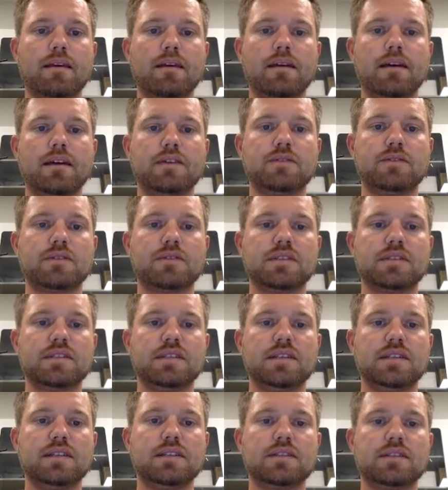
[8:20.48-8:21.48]
and as you can
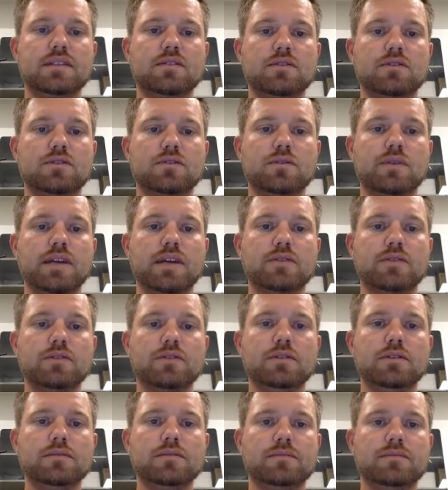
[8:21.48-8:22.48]
see, this looks quite
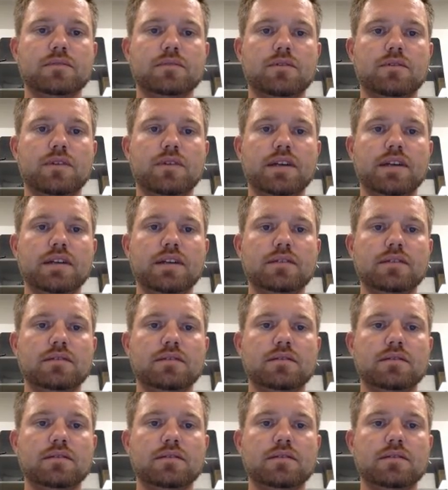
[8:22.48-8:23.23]
good already.